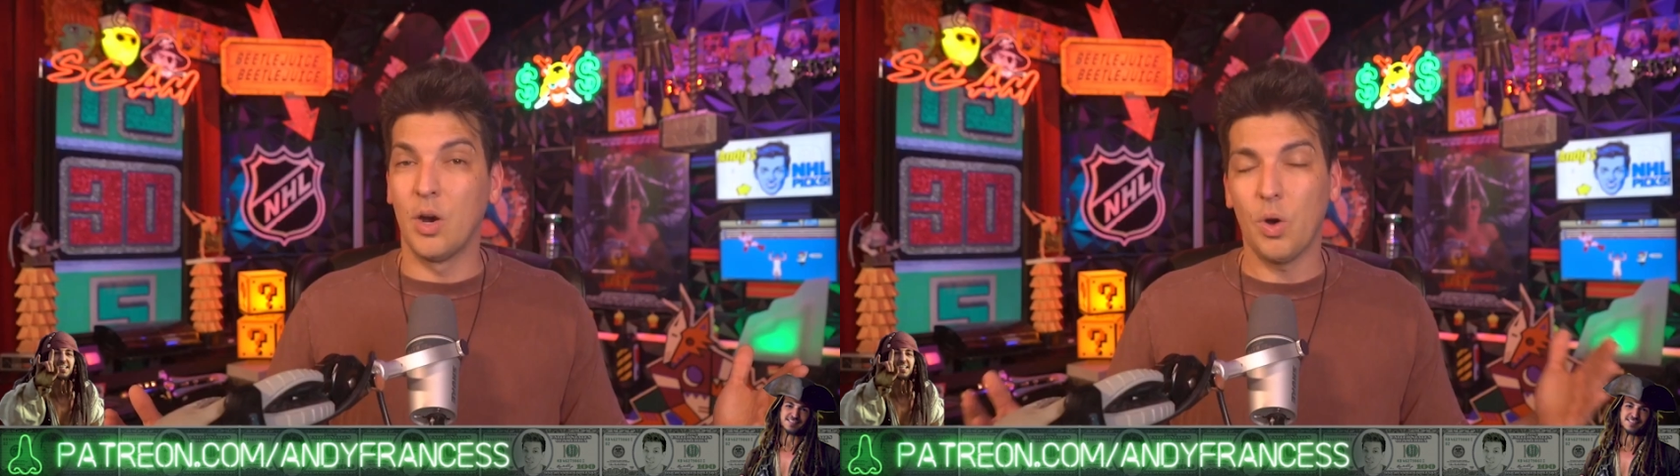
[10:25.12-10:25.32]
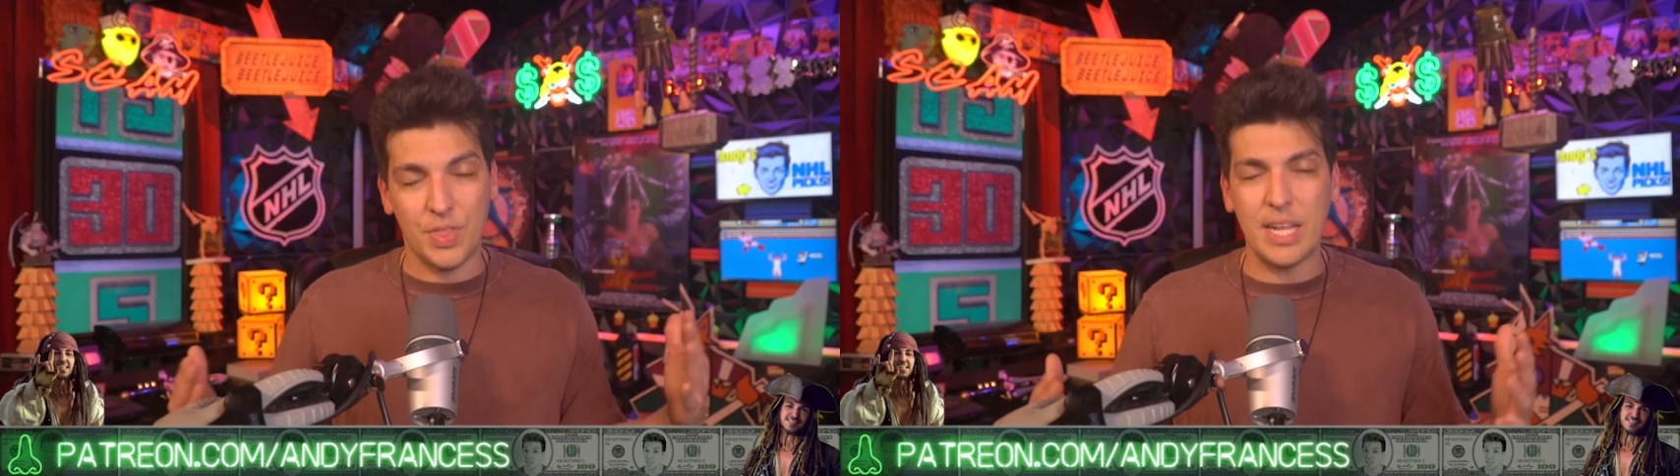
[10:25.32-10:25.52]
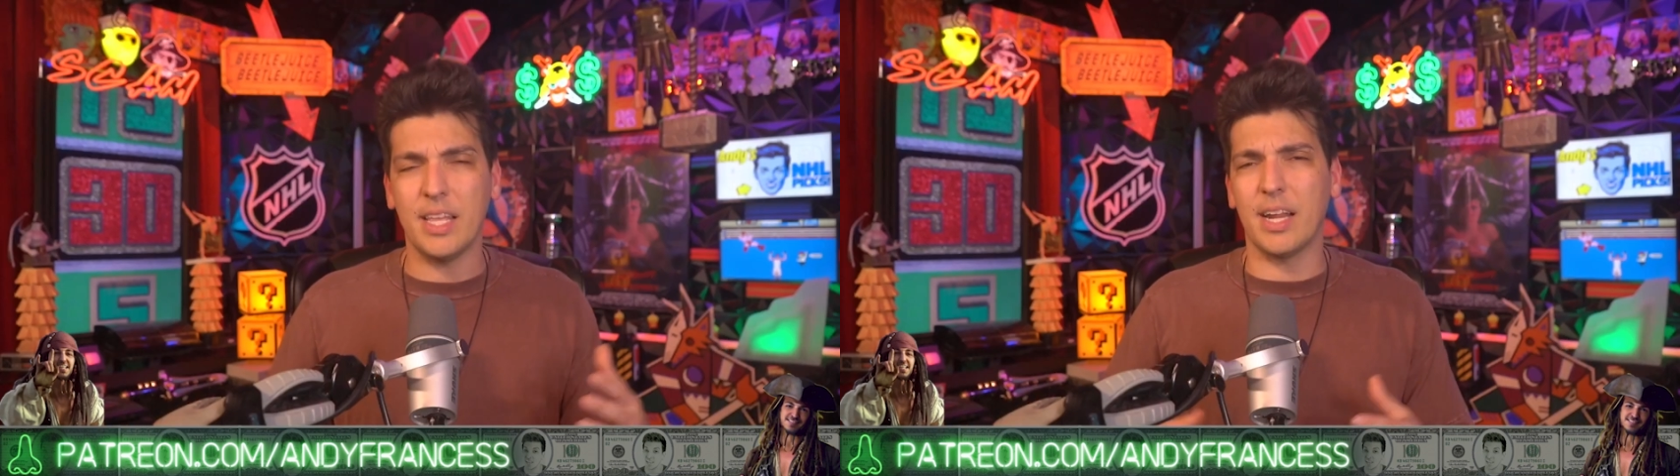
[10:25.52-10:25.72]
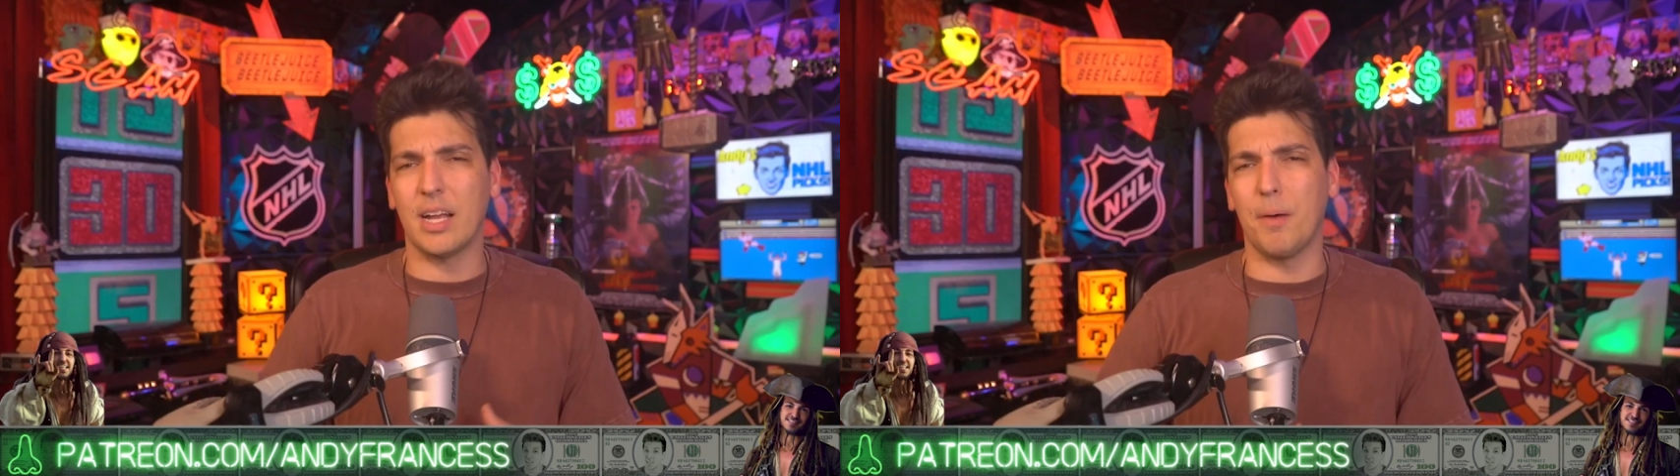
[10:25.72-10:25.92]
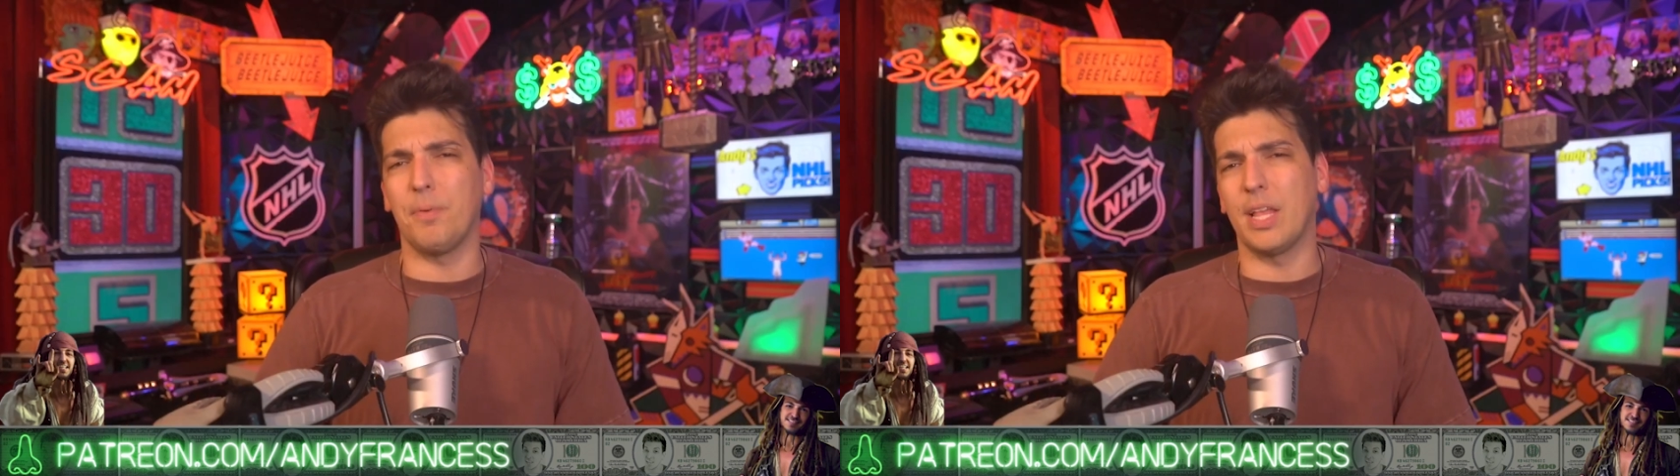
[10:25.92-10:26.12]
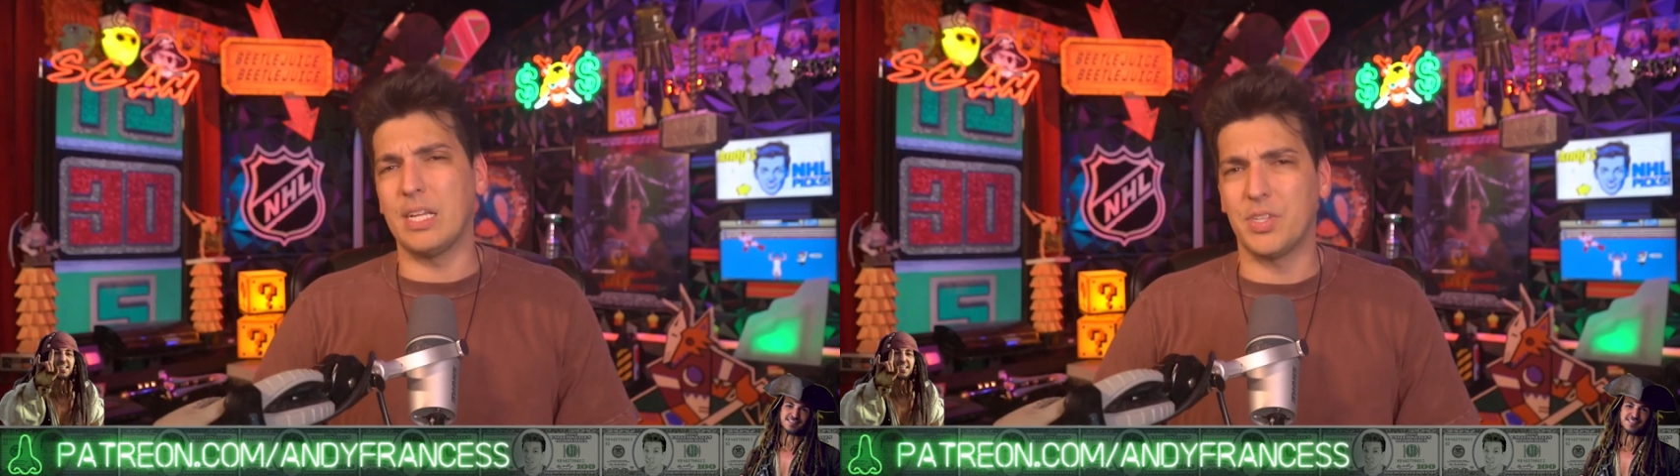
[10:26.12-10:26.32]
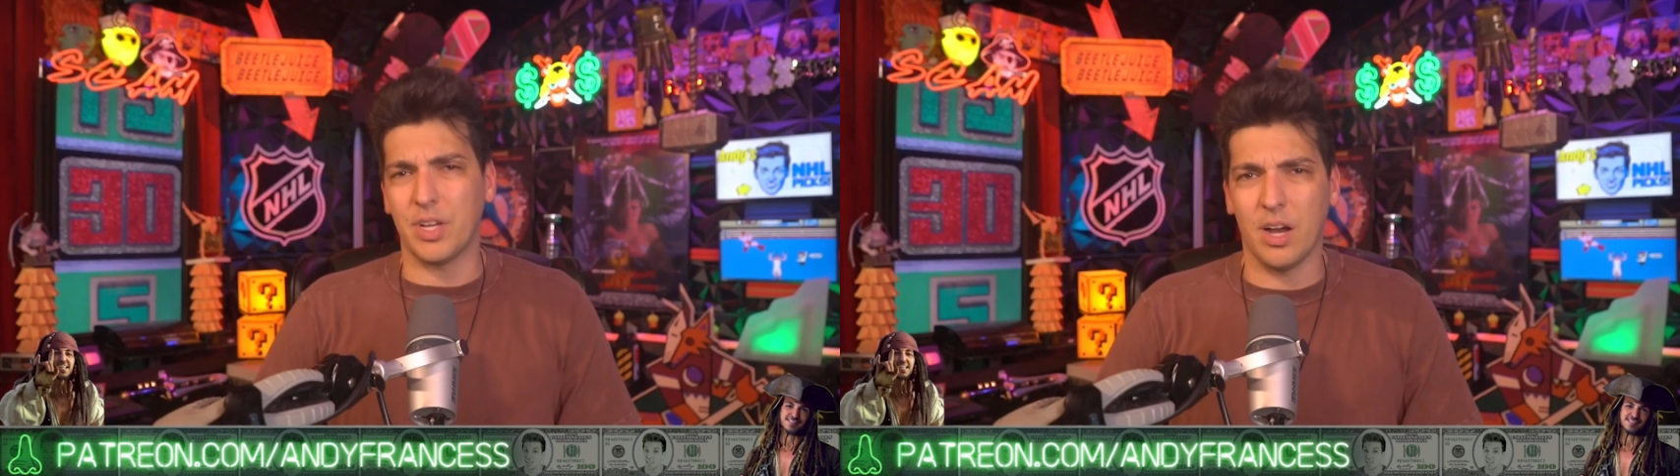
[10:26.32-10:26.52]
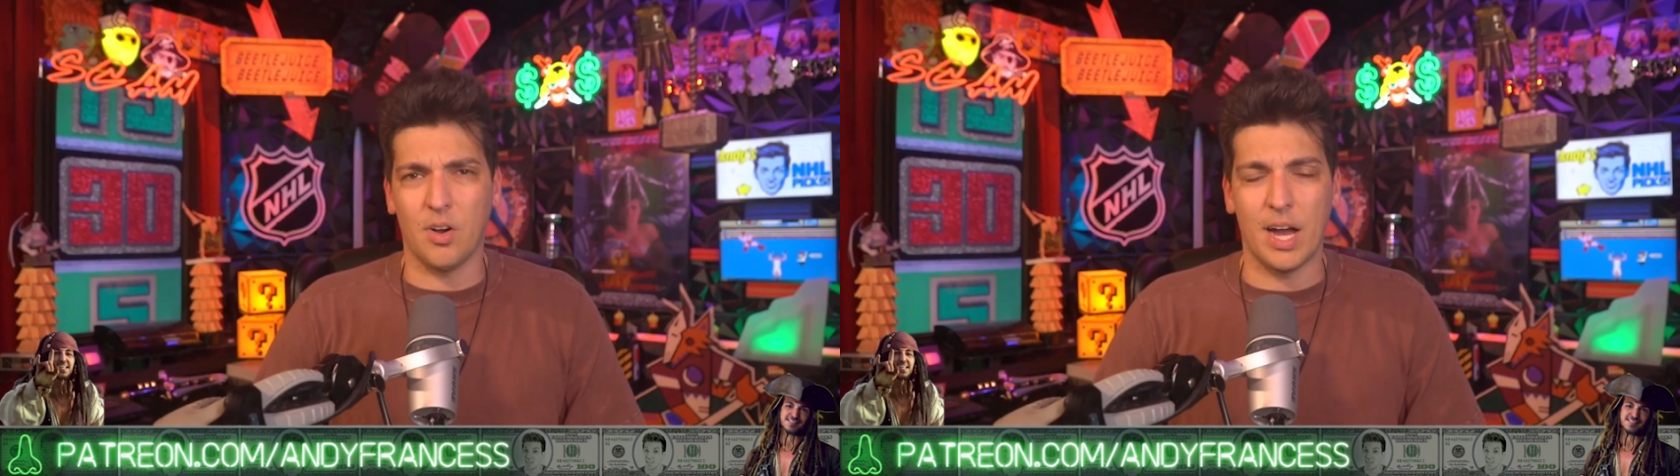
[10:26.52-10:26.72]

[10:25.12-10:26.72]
what they did a couple nights ago